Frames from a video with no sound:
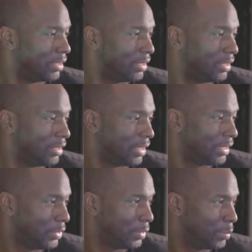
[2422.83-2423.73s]
uh, had to
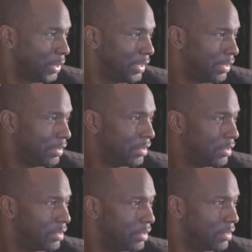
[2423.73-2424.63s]
go to bed.
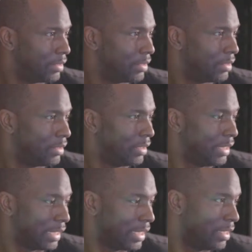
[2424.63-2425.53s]
And
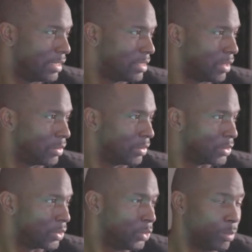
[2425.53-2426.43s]
the kids they don't go to
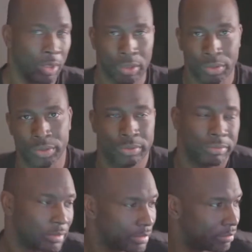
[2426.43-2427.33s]
school tomorrow, so
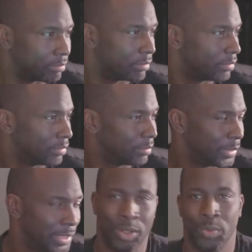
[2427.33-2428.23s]

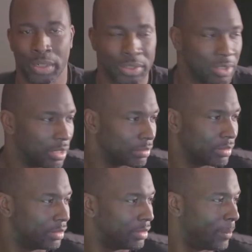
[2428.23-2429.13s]
they don't want to talk.
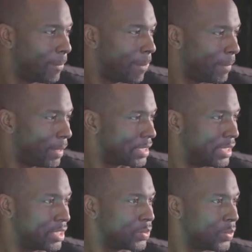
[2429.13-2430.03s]
My son
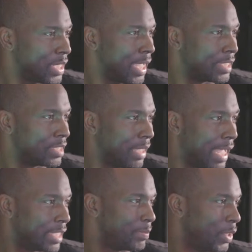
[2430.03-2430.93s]
just wants to ask
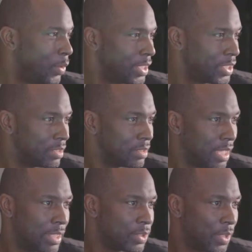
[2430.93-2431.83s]
ask me questions,
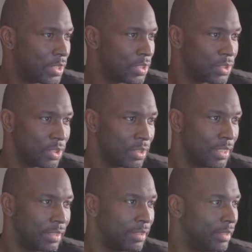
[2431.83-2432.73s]
science questions all
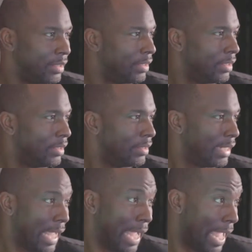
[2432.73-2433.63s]
day,
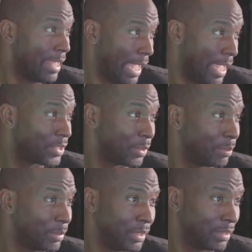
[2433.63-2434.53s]
and I answer them.
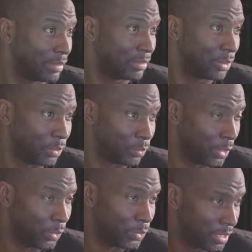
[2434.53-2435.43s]
but or
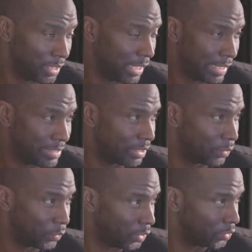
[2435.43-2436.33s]
riddles. He like he's in the
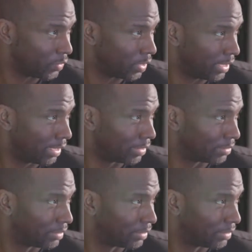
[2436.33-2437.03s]
riddles right now,